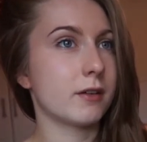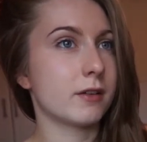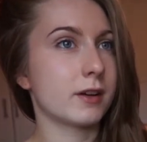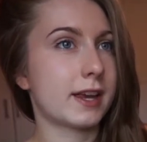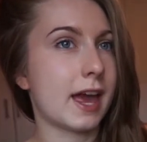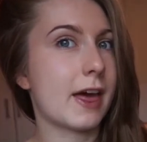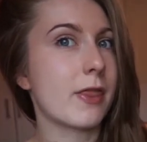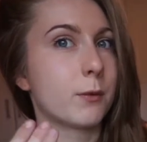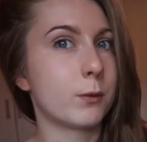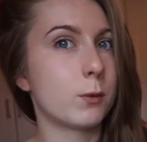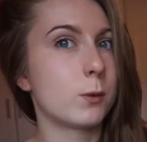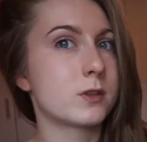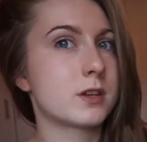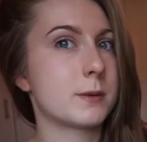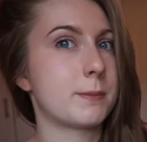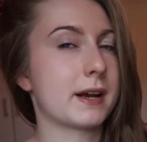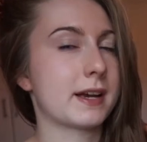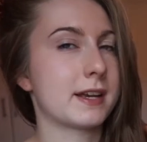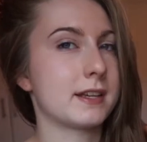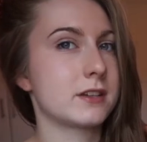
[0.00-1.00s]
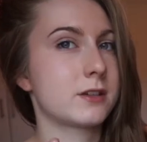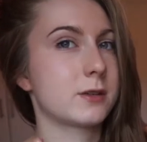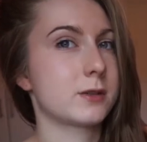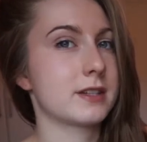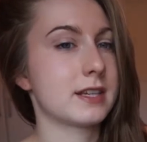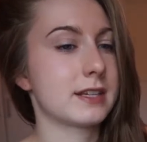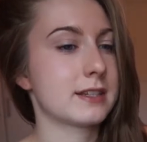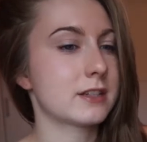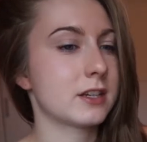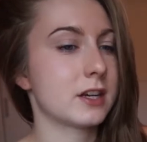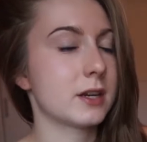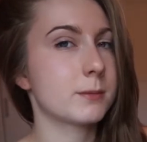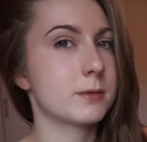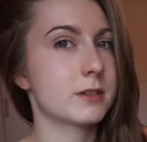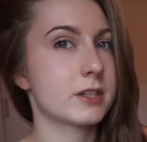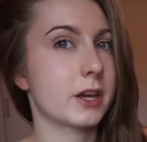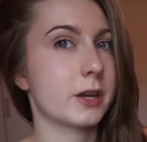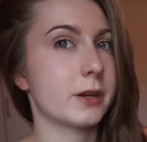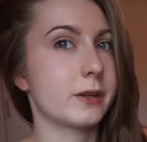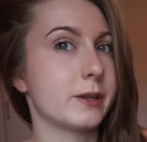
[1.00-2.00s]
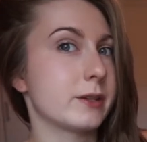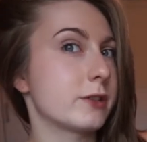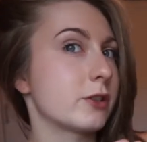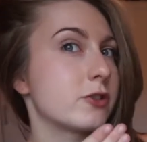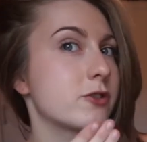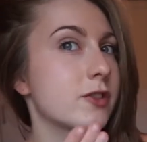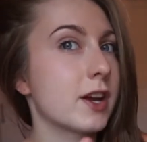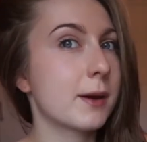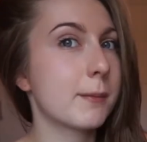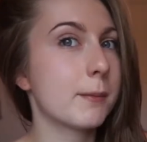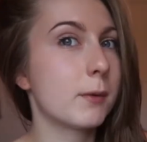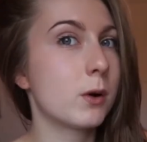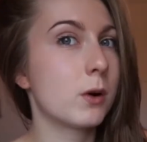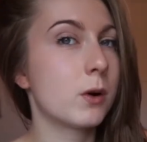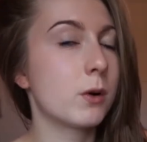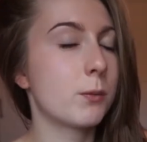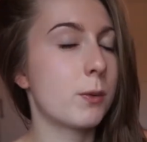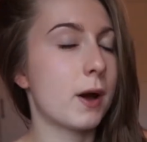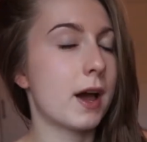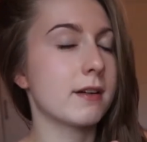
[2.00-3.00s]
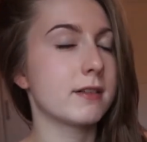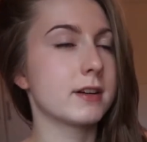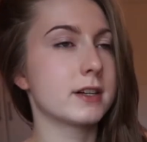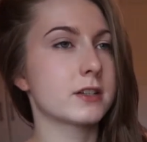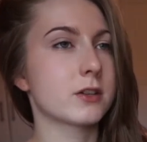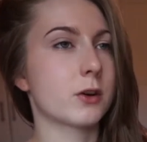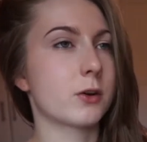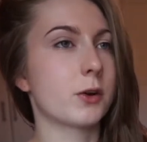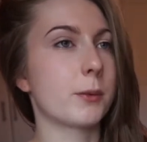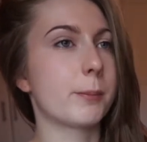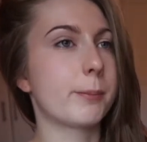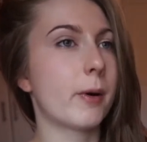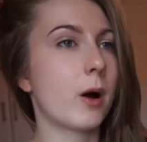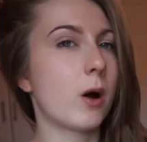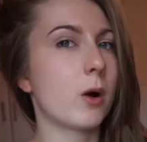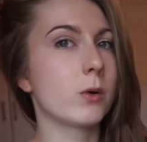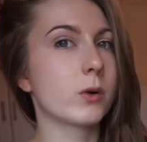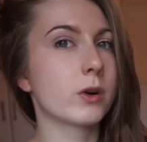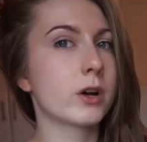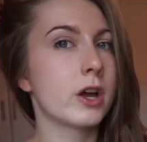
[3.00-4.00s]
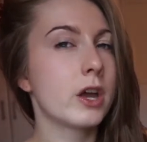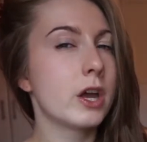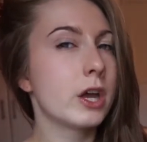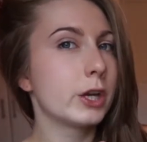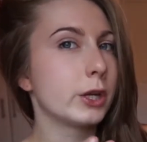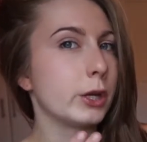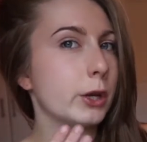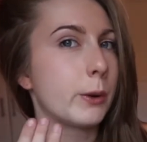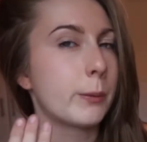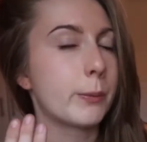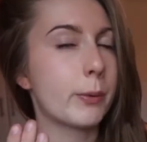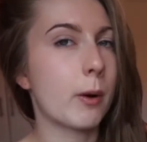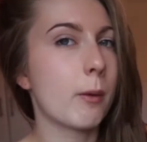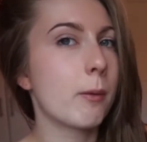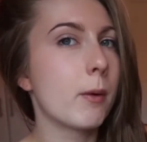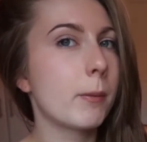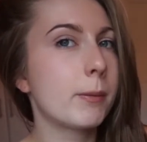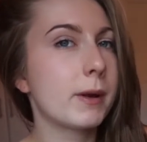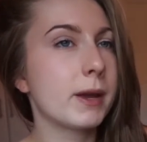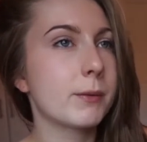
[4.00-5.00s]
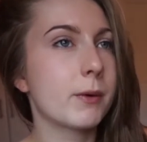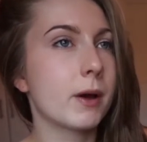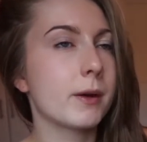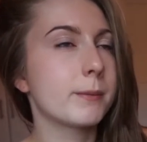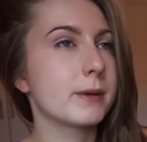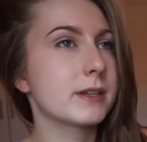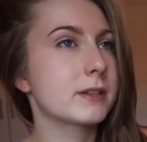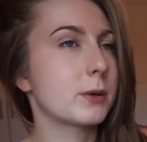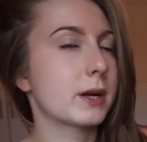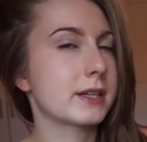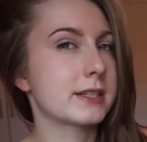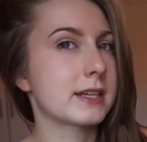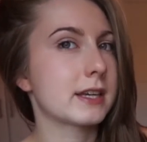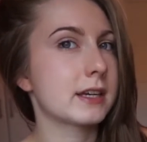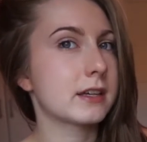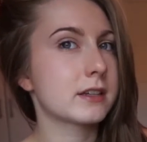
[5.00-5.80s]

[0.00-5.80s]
get the water back into your system, so you need to drink more, whereas on a bulk you probably won't be sweating